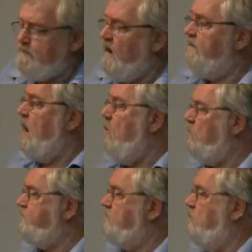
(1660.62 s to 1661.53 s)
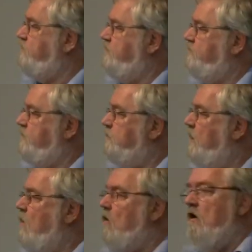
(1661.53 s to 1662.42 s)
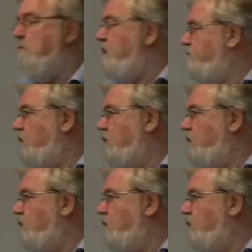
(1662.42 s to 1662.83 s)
The whole school system, almost